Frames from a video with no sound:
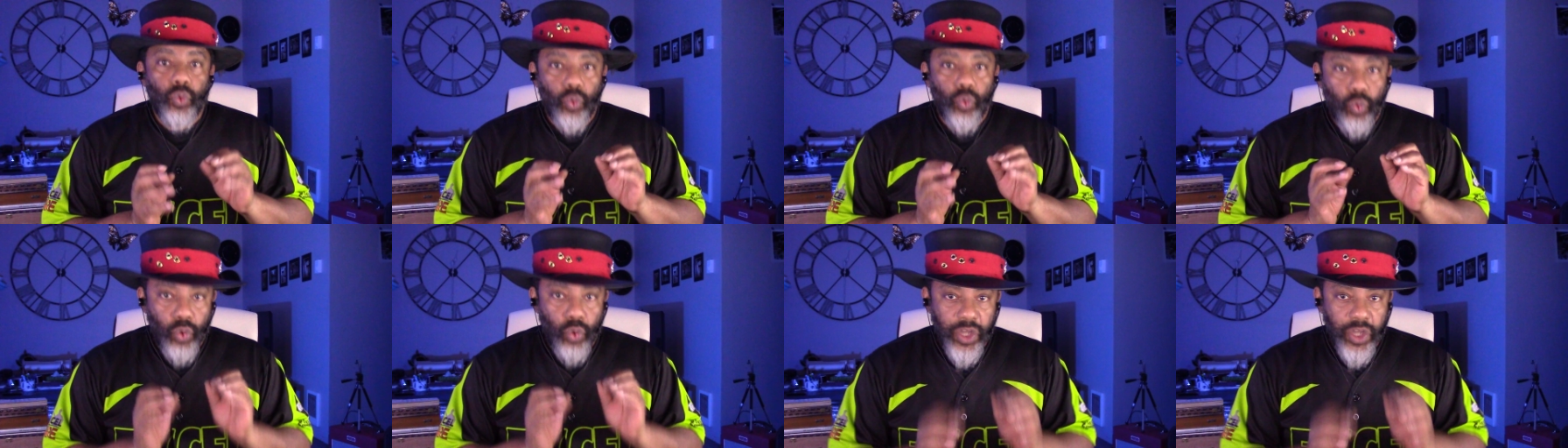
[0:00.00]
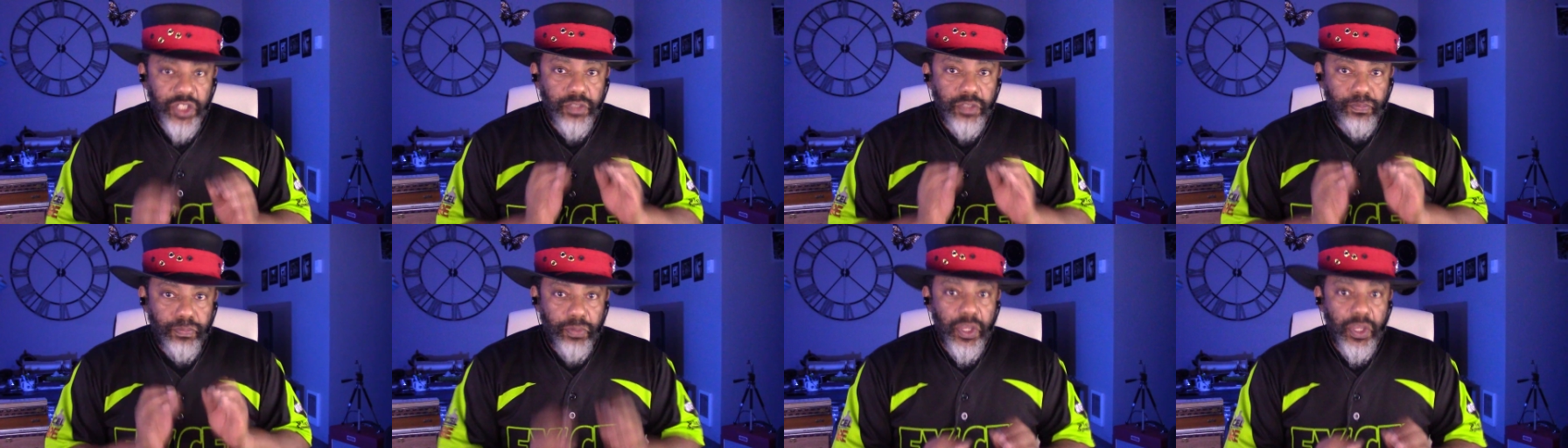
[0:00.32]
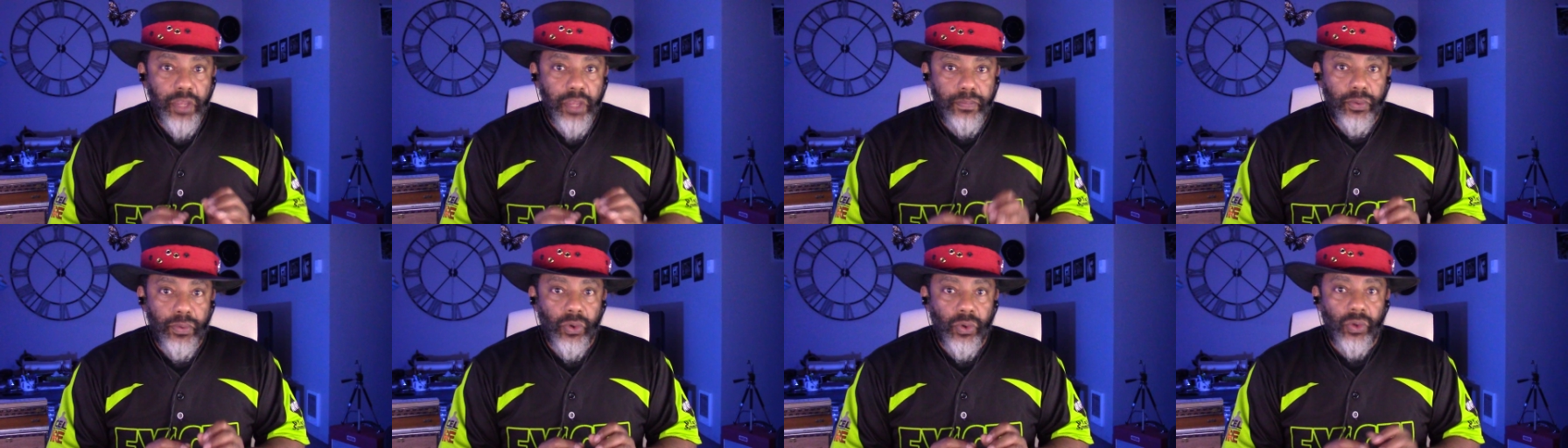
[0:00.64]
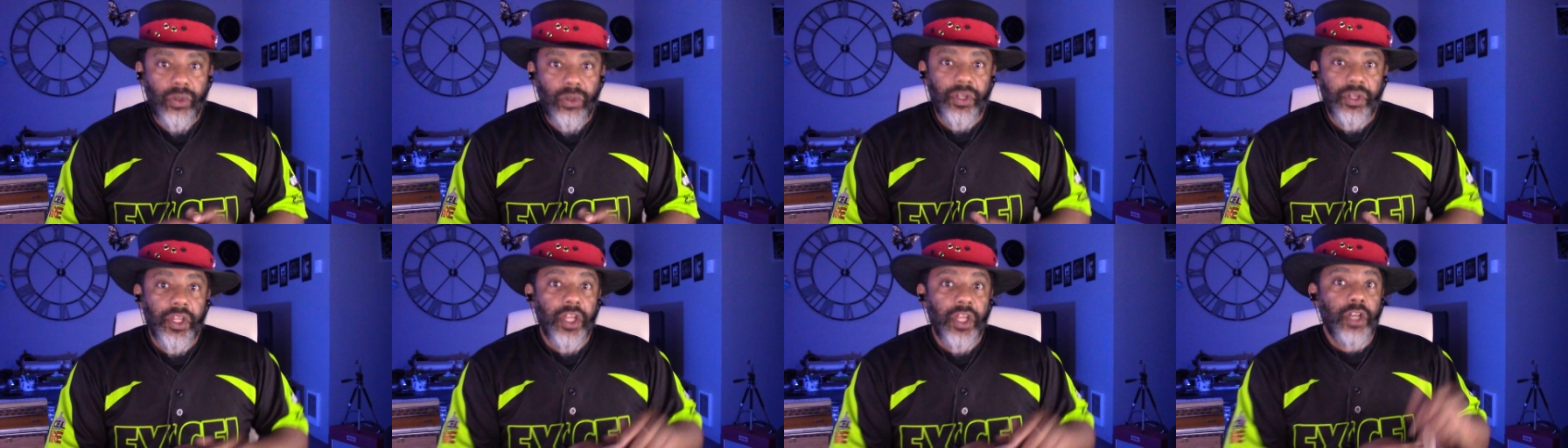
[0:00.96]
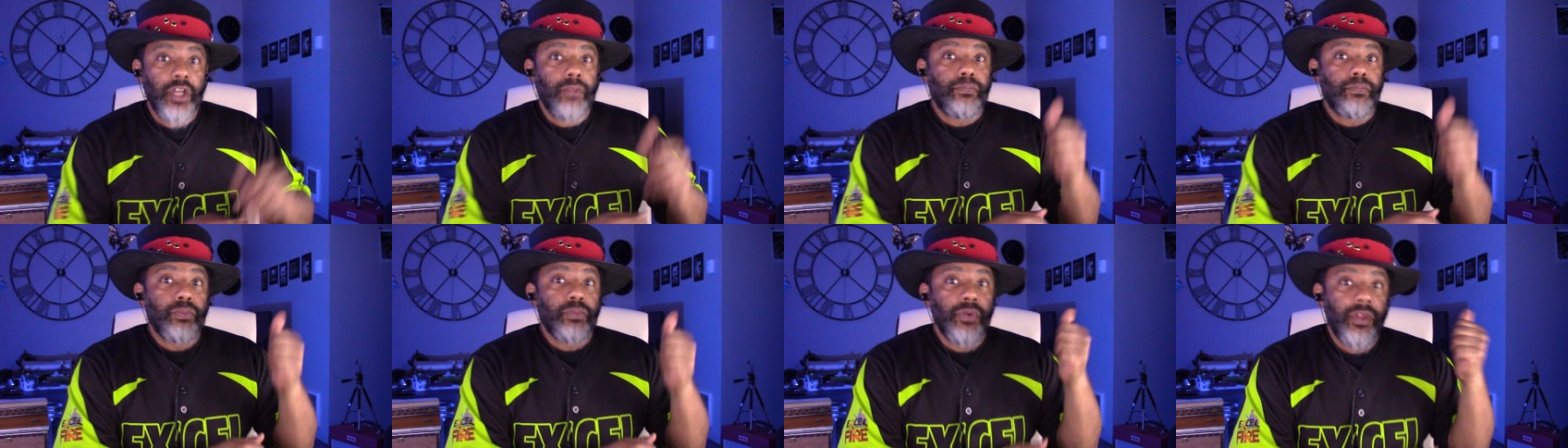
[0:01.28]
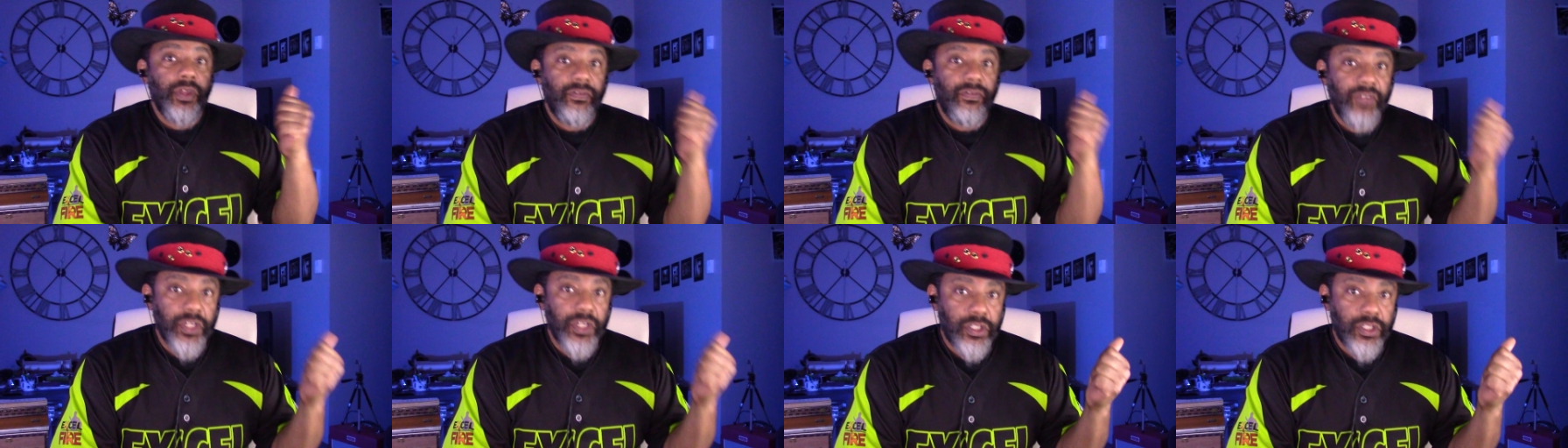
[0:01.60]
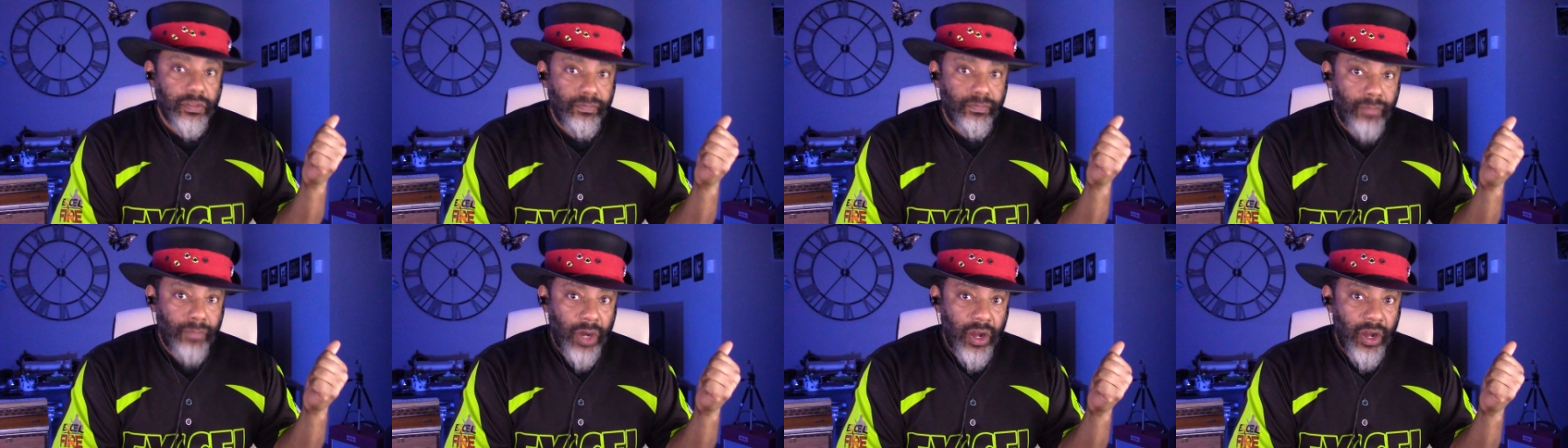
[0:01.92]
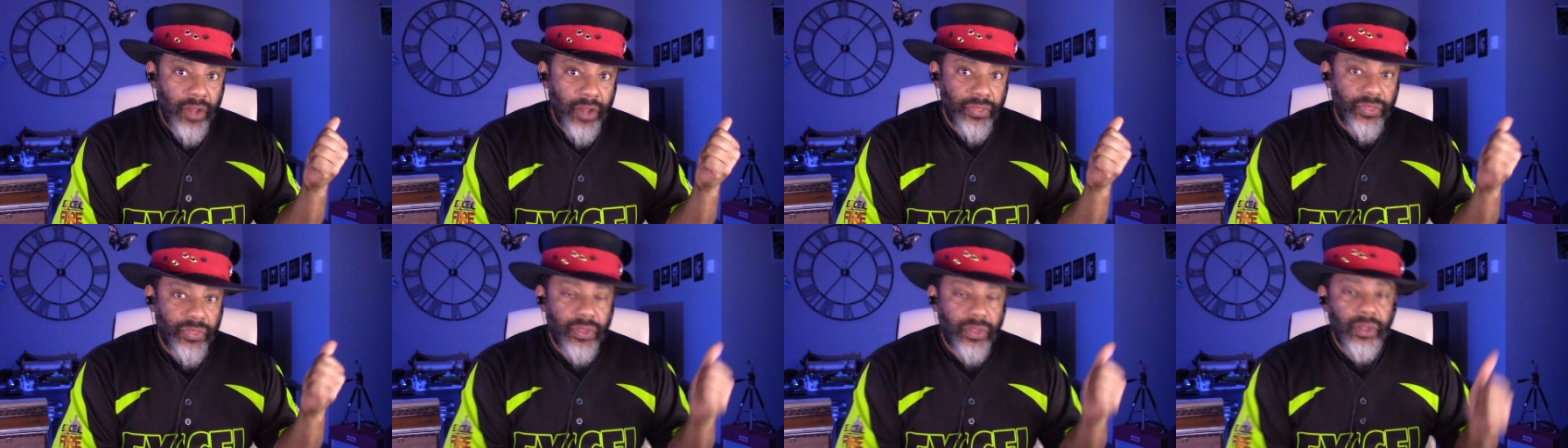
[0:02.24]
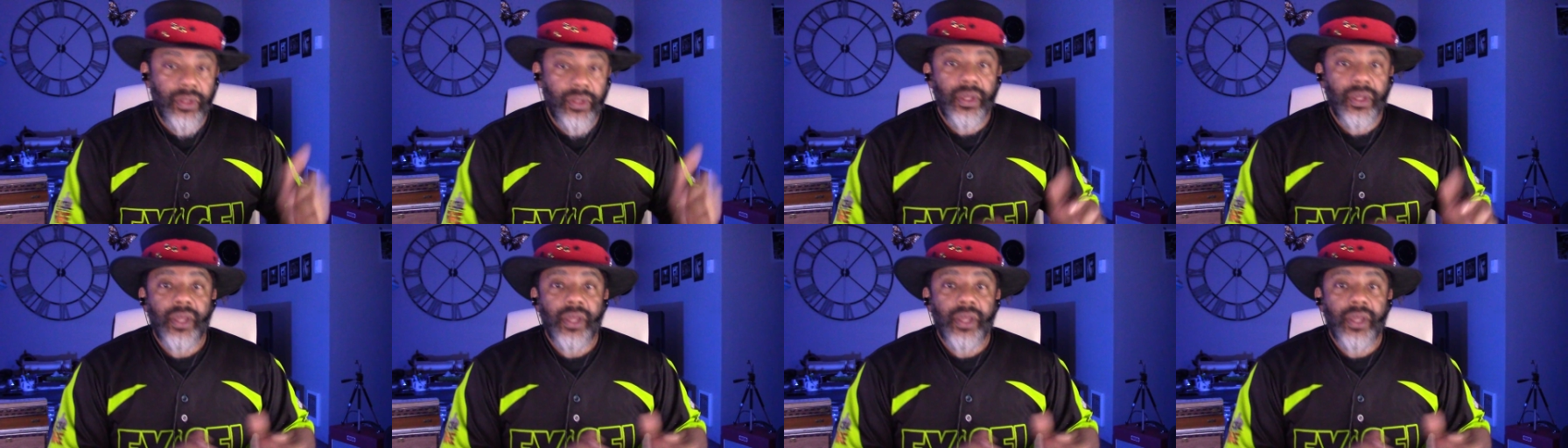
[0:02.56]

which people in the previous month